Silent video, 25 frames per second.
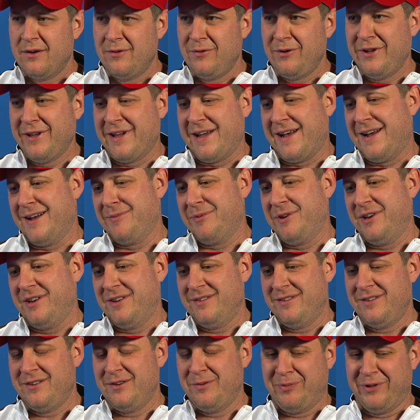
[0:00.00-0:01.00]
Well, yeah, I mean,
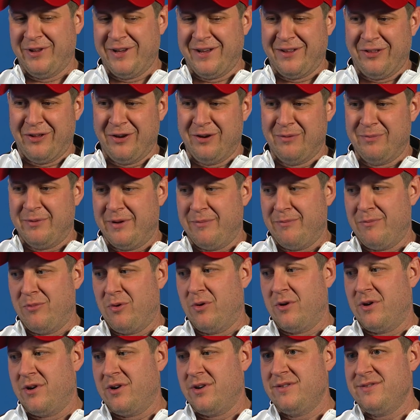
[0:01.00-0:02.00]
you play a little bit
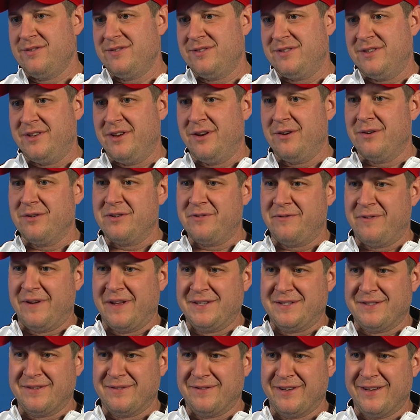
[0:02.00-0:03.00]
more, you know,
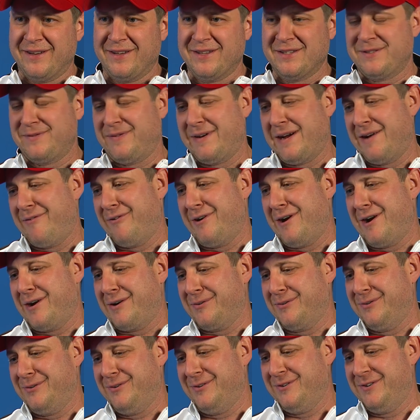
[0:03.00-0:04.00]
defensively. In this 5-rock
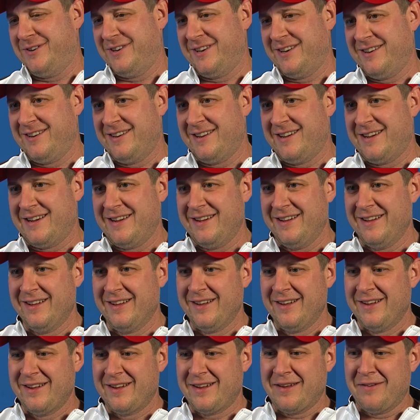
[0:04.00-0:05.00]
rule, you can uh,
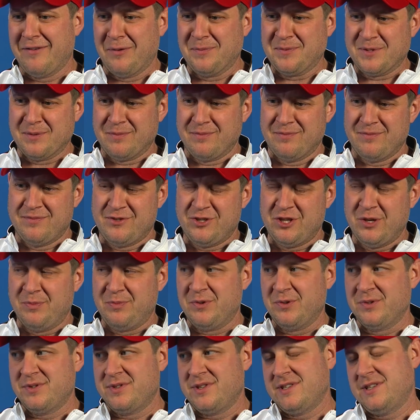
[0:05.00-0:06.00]
give up some cheap
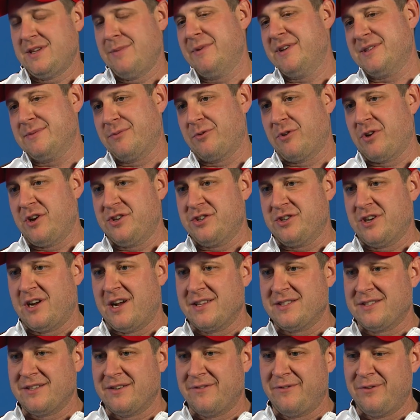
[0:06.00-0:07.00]
deuces. They made some great
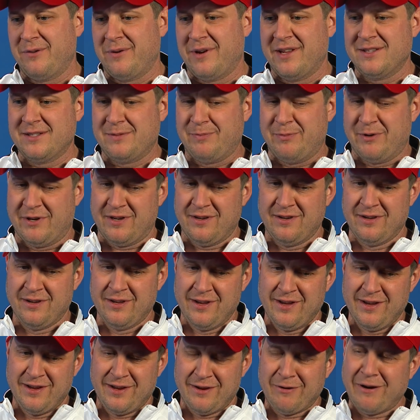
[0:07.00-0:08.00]
shots and a few ends, but
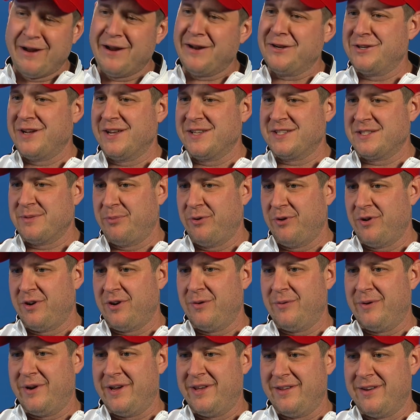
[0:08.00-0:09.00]
you know I had a chance to put it
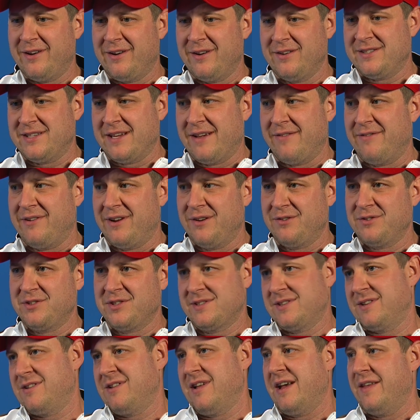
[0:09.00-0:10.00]
away there in seven. I was
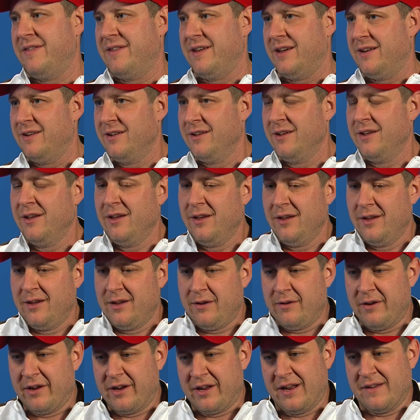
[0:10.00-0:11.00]
just glad that
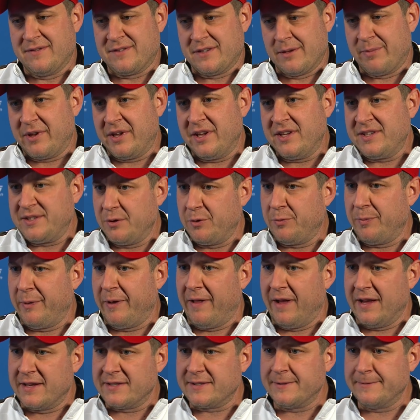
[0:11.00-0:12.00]
you know I could have something easy with my
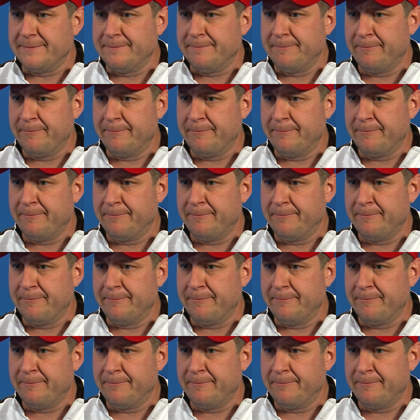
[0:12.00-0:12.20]
last.